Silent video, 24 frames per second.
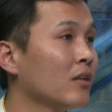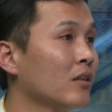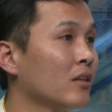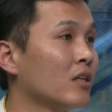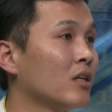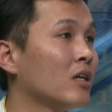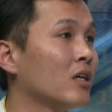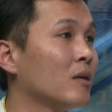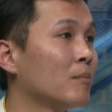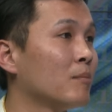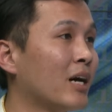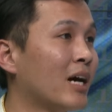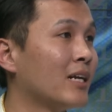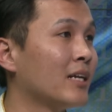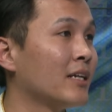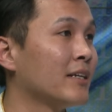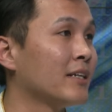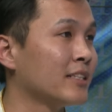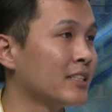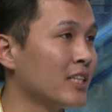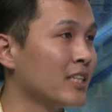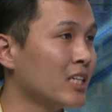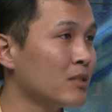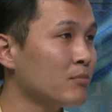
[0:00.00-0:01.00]
the pilot
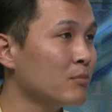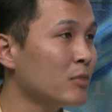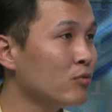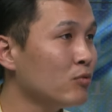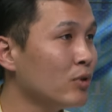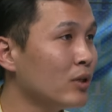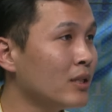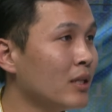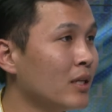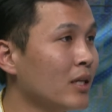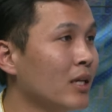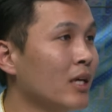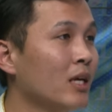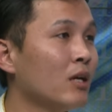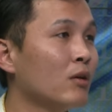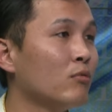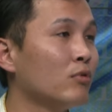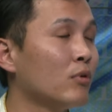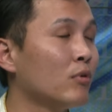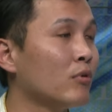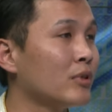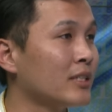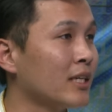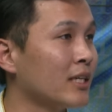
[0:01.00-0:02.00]
assessment with.
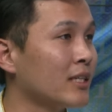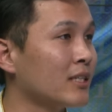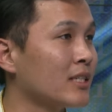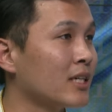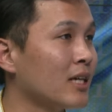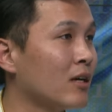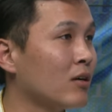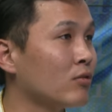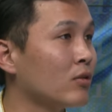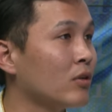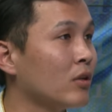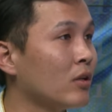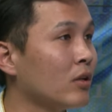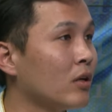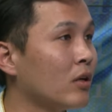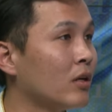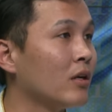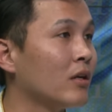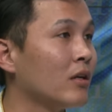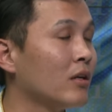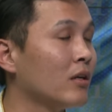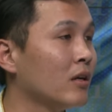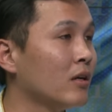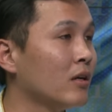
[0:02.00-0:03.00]
We will test out the